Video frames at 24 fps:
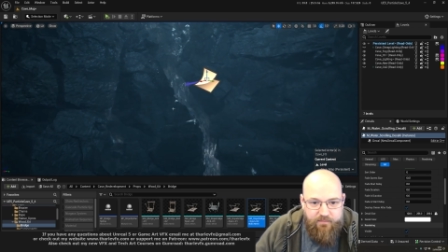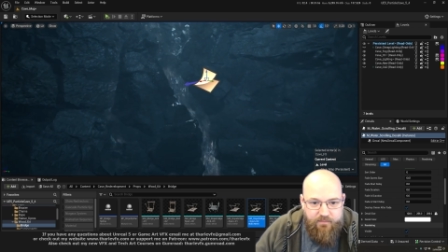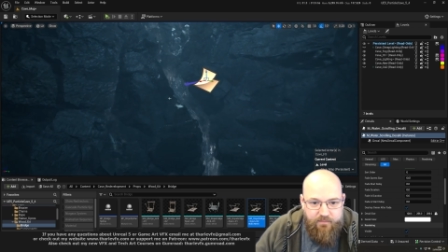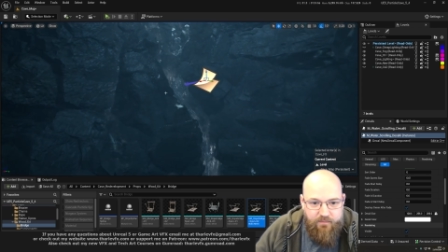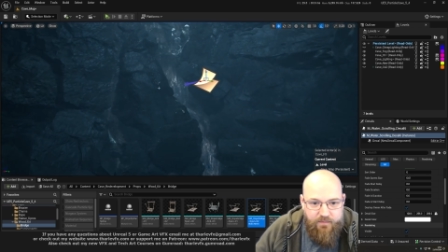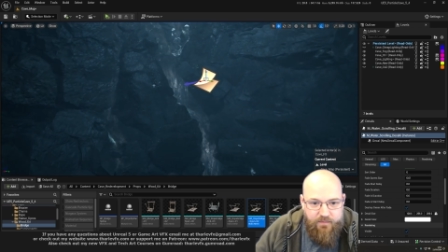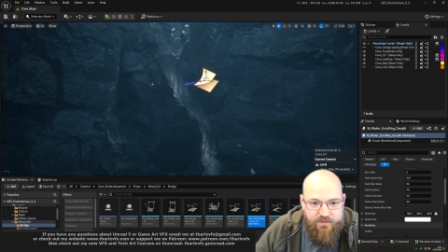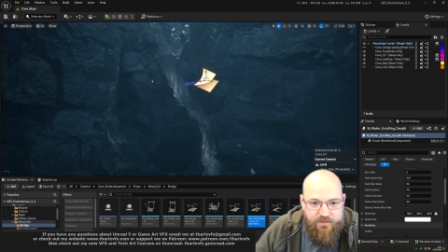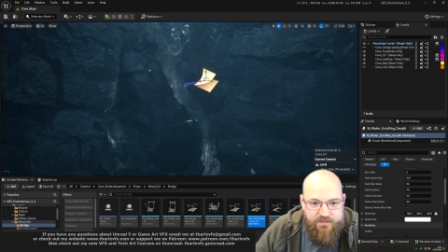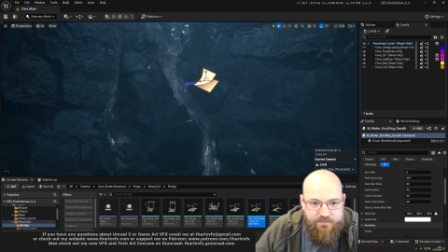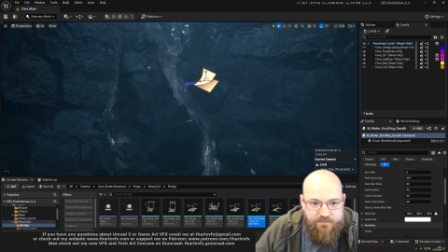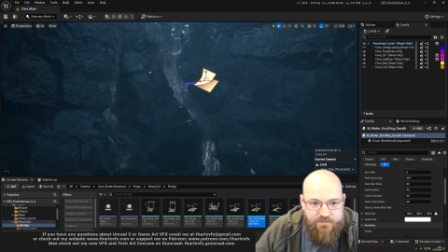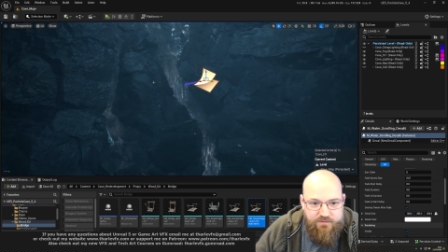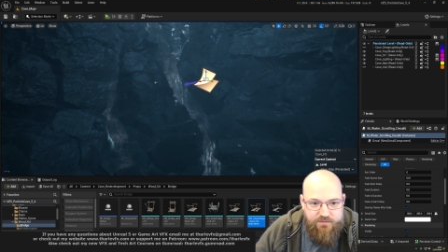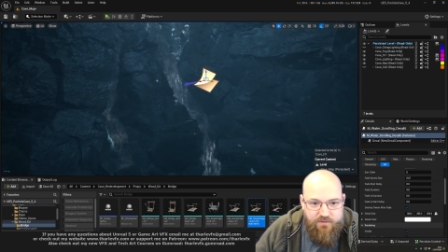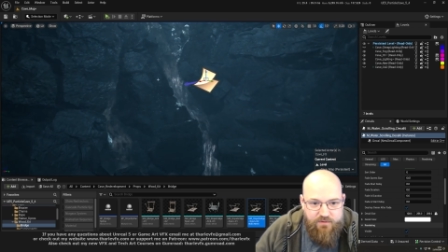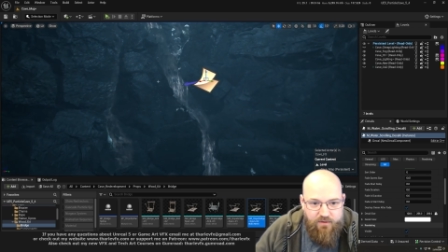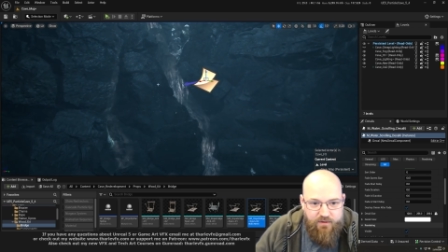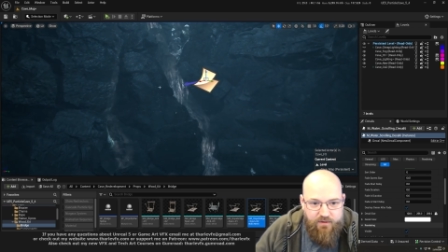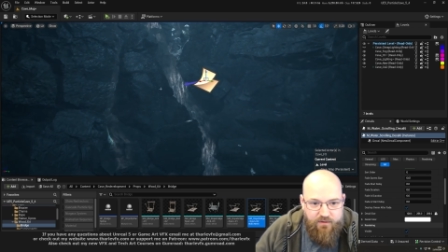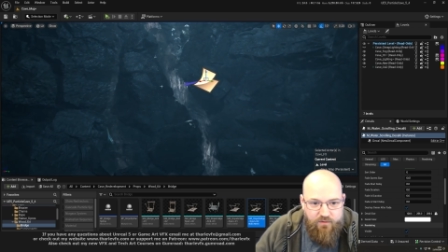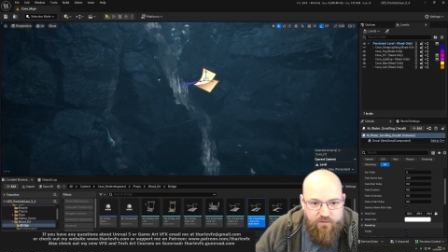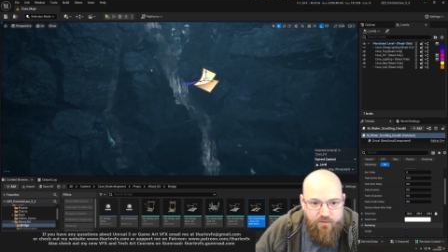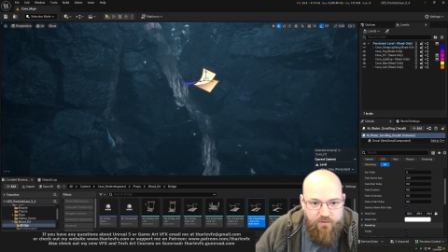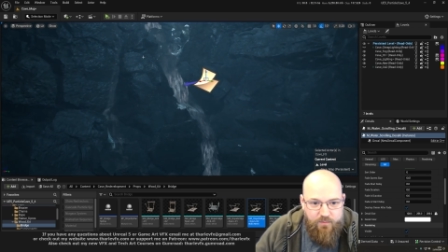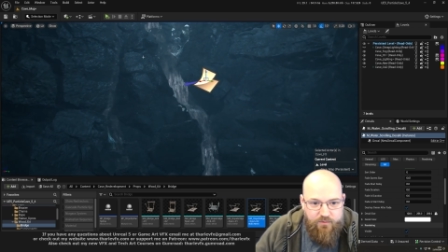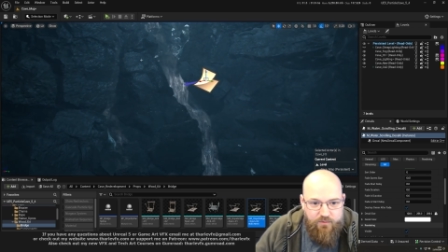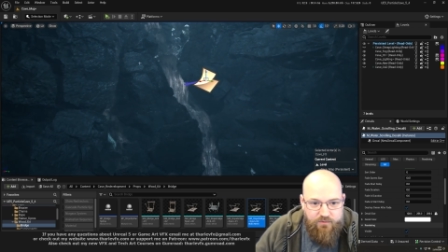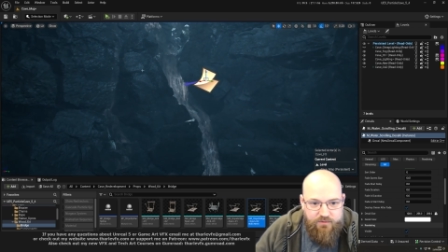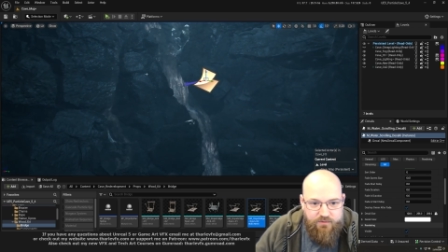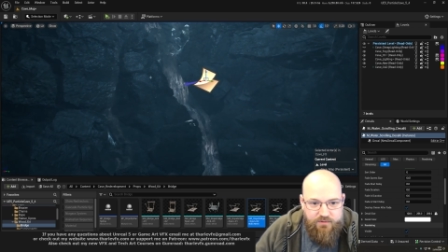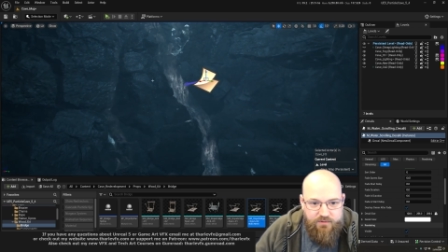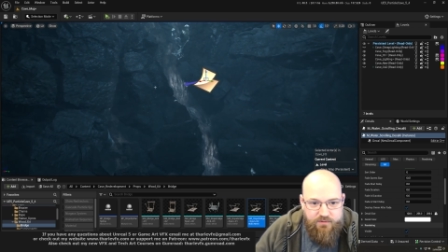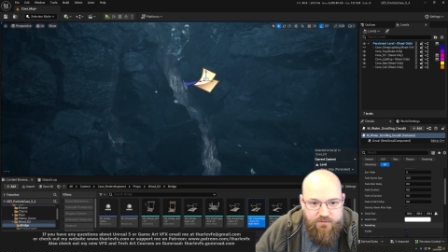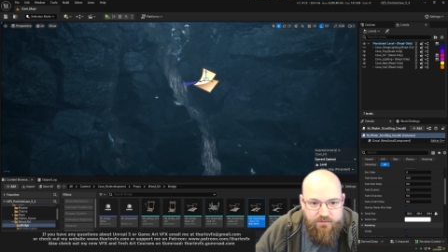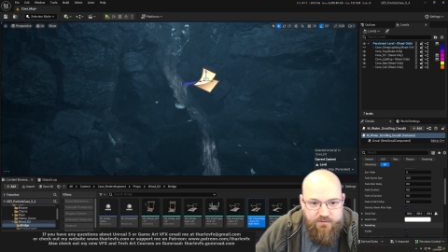with some scrolling
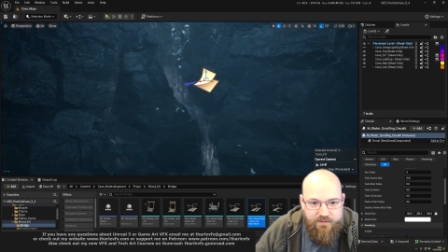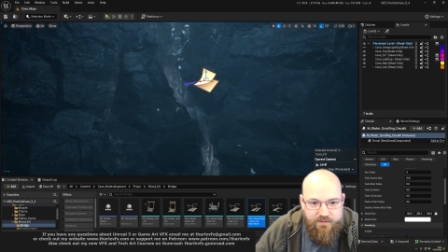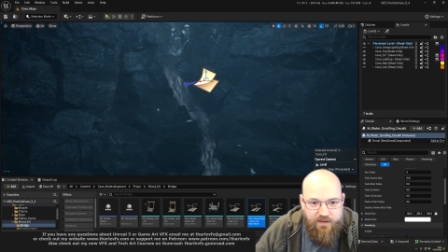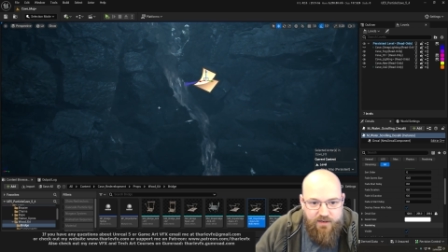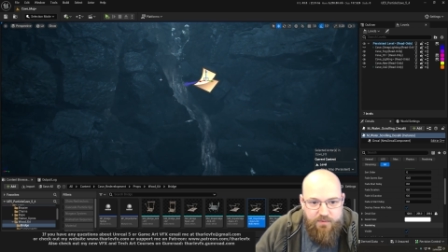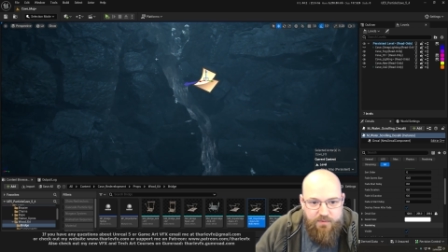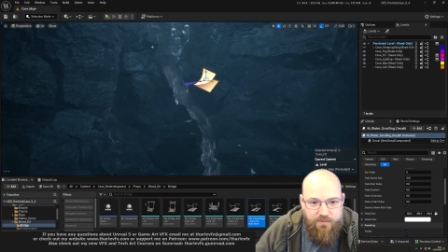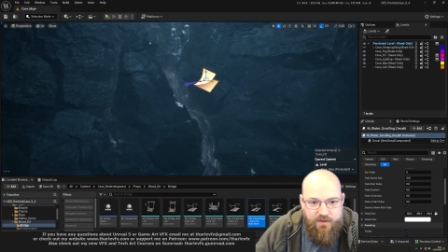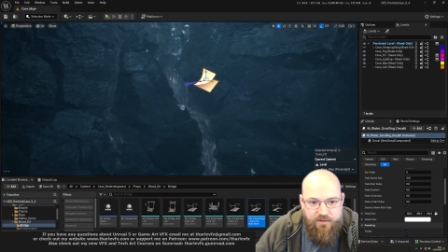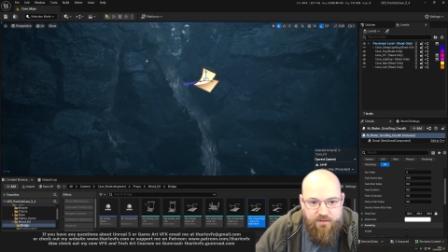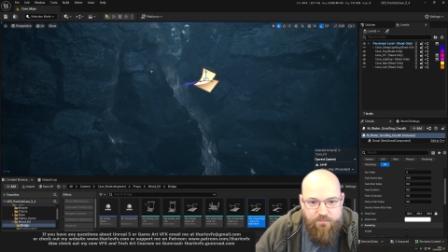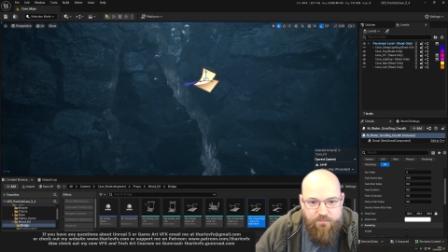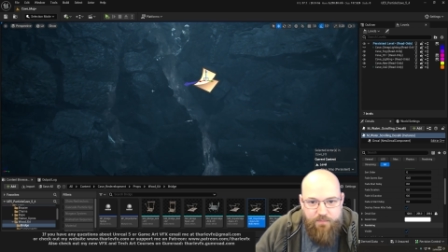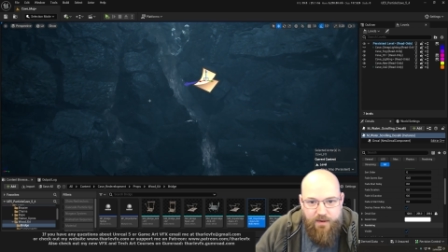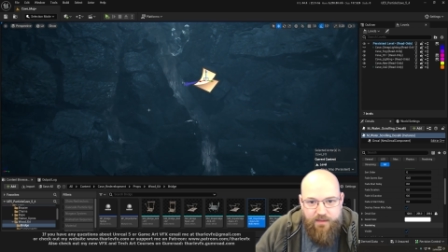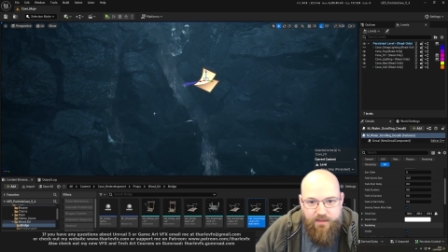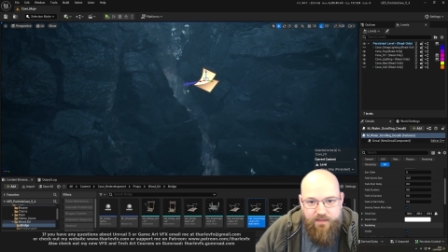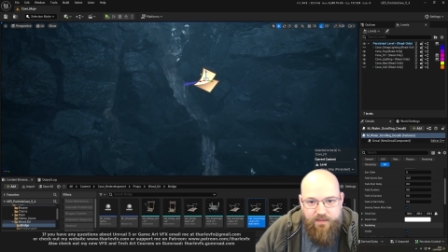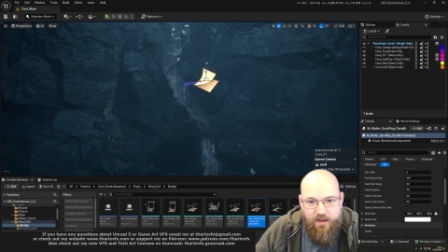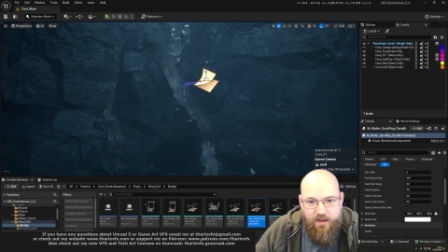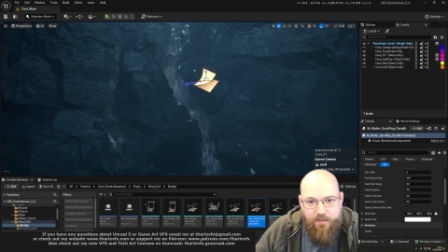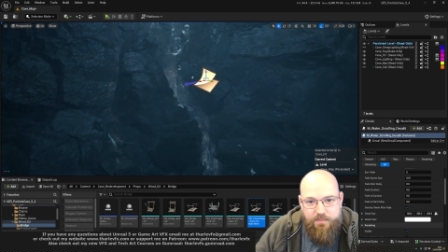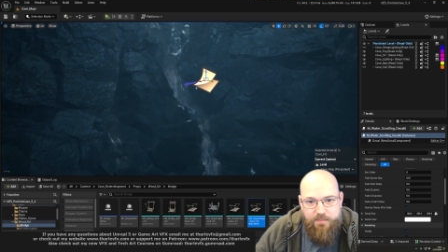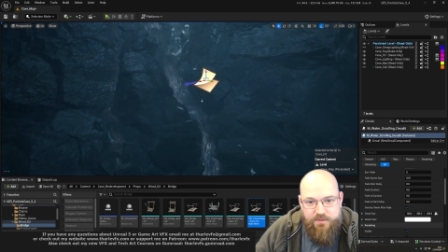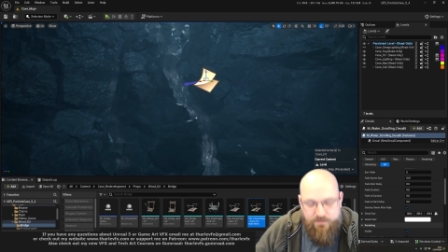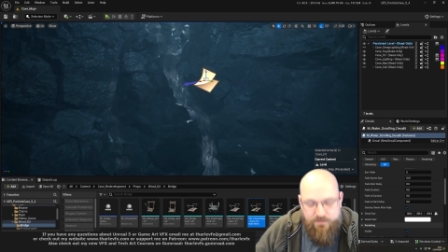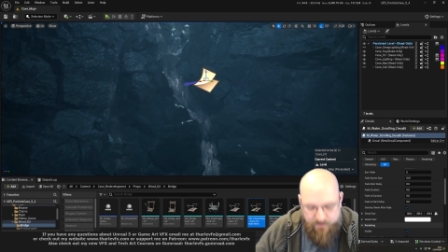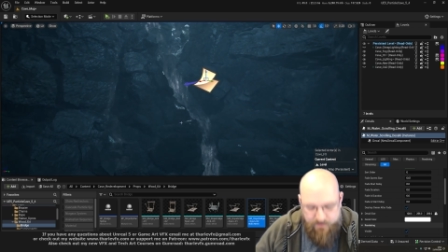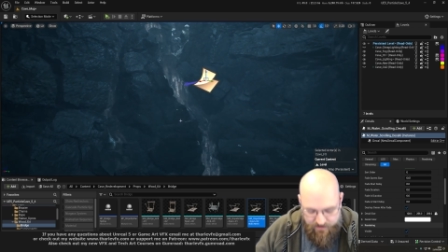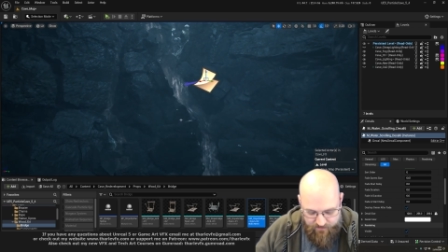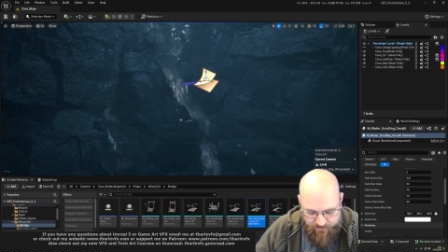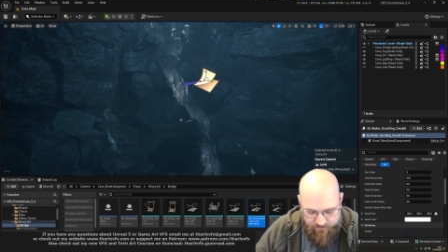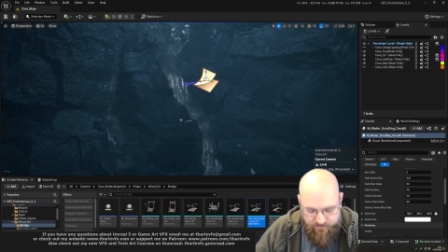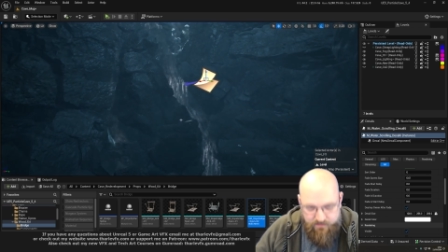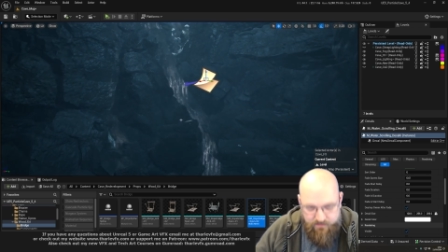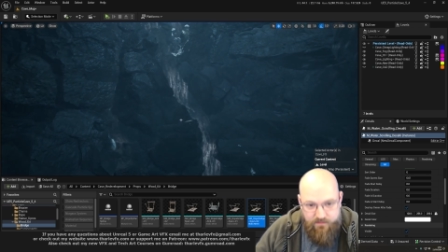normals to help kind of bring that up as
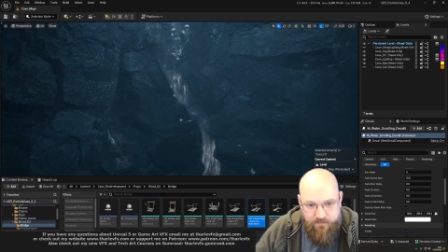well.